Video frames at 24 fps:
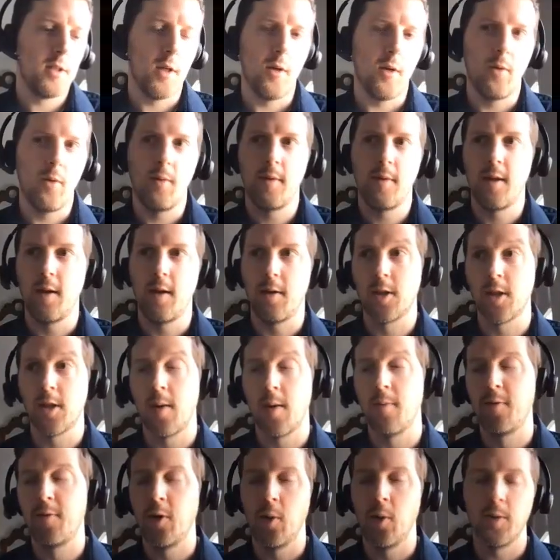So there are
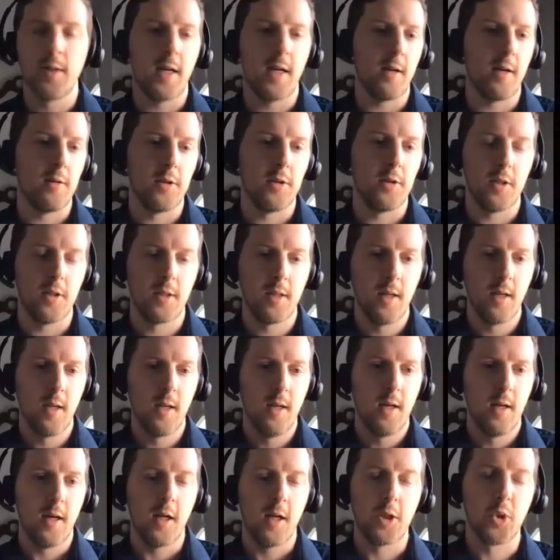some fuels that are just
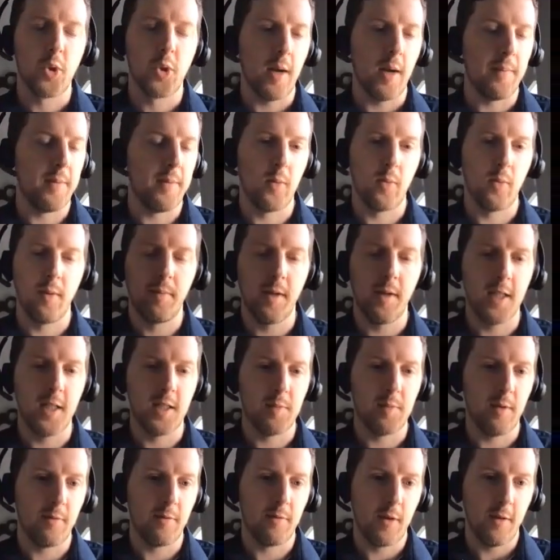a drop-in
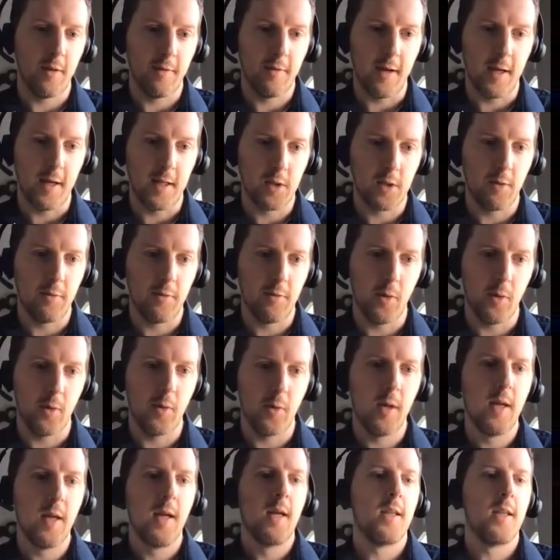replacement for the fossil
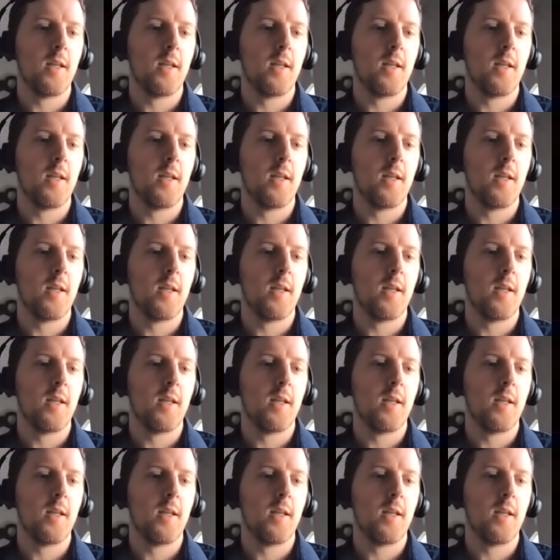fuel.